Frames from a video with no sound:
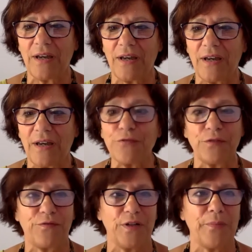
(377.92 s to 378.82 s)
different
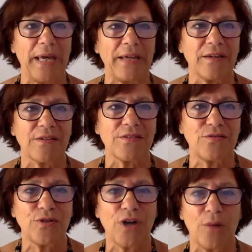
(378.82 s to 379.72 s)
filmmakers to
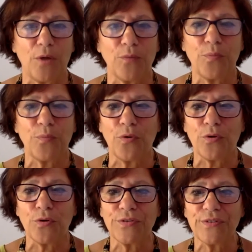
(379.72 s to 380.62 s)
come on
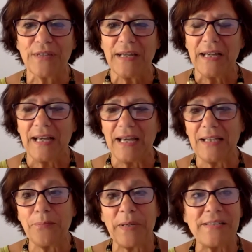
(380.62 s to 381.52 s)
board.
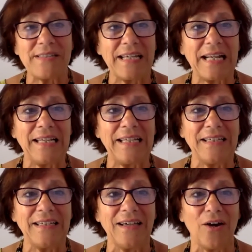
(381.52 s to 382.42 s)
And
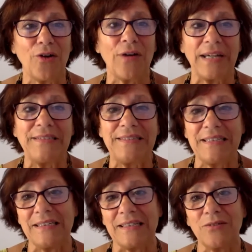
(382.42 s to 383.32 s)
basically her
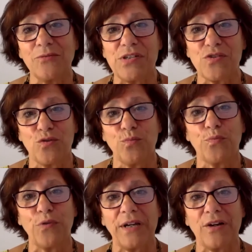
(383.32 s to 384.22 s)
idea was to
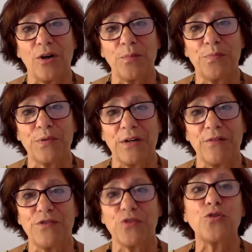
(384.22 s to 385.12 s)
break up kind
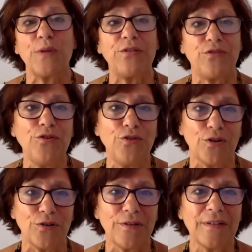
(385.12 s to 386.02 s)
of the trade
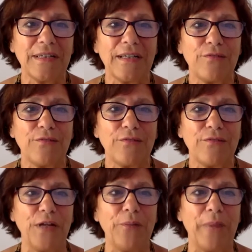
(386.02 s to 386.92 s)
union for
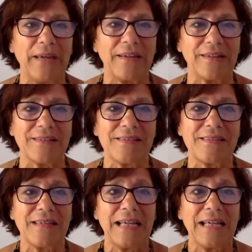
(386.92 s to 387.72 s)
filmmakers.